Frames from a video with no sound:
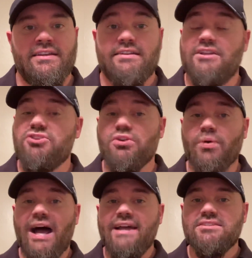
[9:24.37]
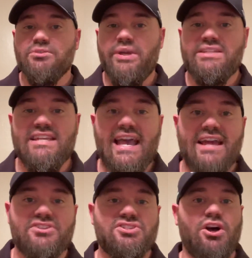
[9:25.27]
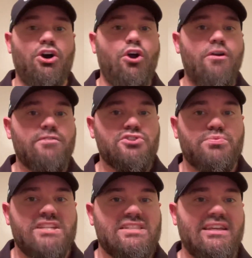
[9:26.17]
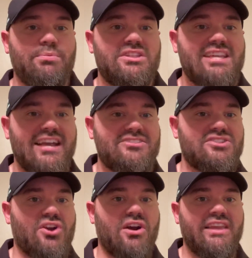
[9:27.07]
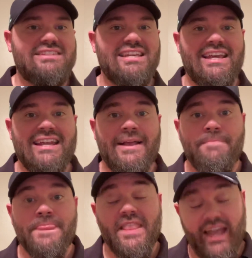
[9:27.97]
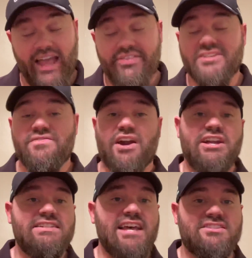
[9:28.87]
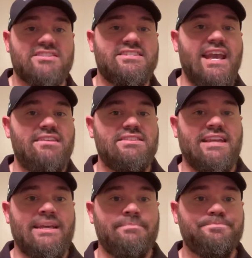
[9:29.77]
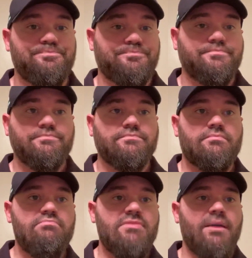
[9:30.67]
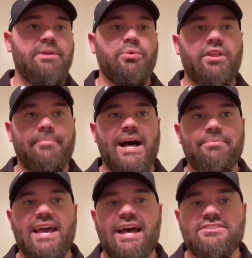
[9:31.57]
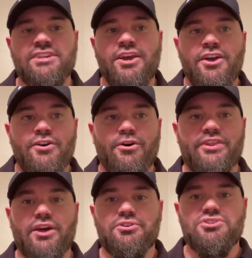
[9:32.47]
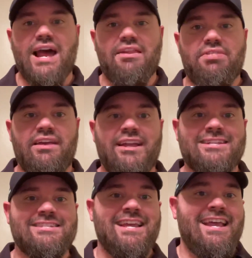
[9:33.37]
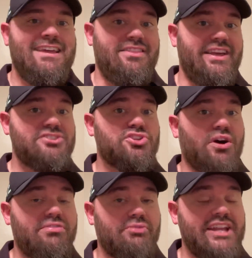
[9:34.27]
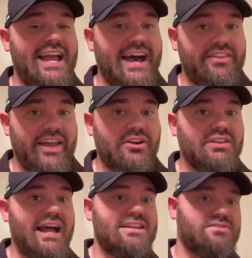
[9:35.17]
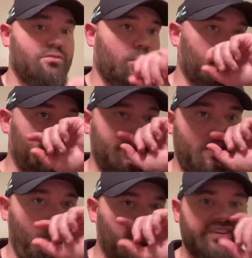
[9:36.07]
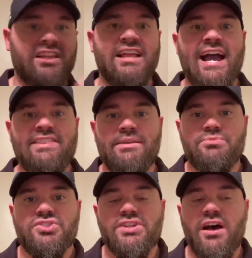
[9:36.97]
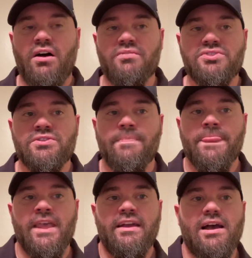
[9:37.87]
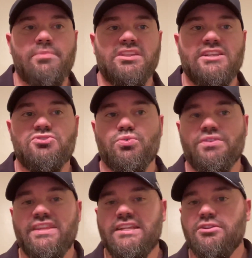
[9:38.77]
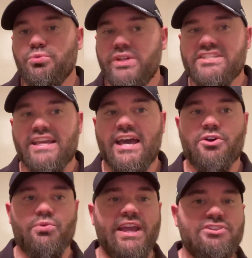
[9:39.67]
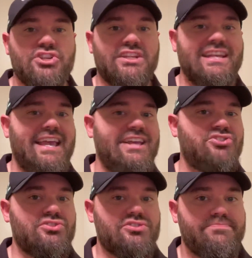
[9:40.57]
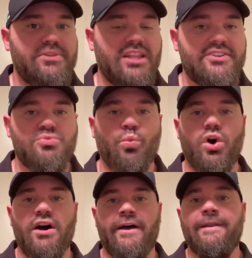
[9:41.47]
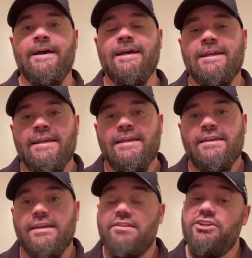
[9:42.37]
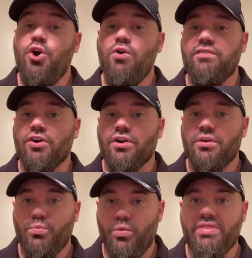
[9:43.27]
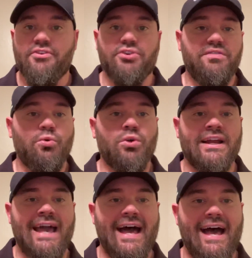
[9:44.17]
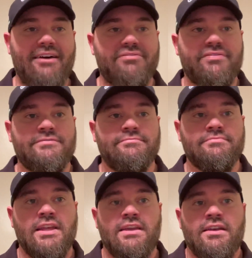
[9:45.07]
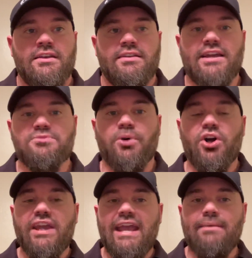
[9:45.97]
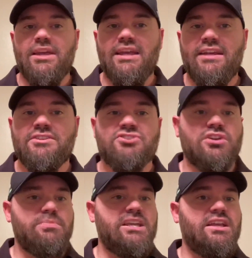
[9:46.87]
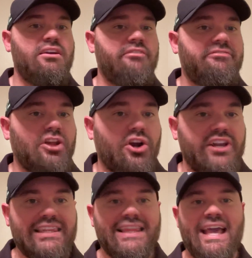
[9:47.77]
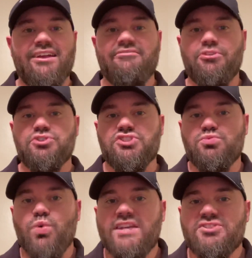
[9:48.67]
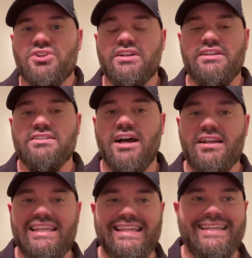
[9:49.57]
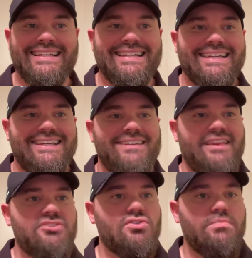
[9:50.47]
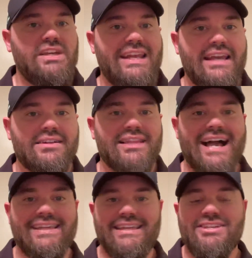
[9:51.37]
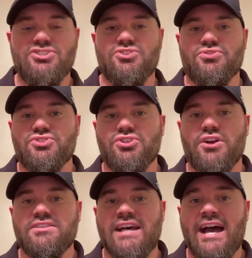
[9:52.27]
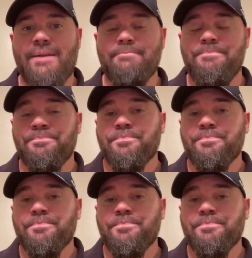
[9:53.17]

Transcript: Now, total-wise, Louisiana saw overs recently with Texas Arlington and this very Texas State team. Meanwhile, the Bobcats, on the other side of things, they saw 3 out of their last 4 get over the line themselves. I'm going to lean toward the Louisiana Raging Cajuns plus 1 in the over 134.5. Next ball game, it is going to be Florida Atlantic versus Western Kentucky. That's going to be an 8 o'clock Eastern start time.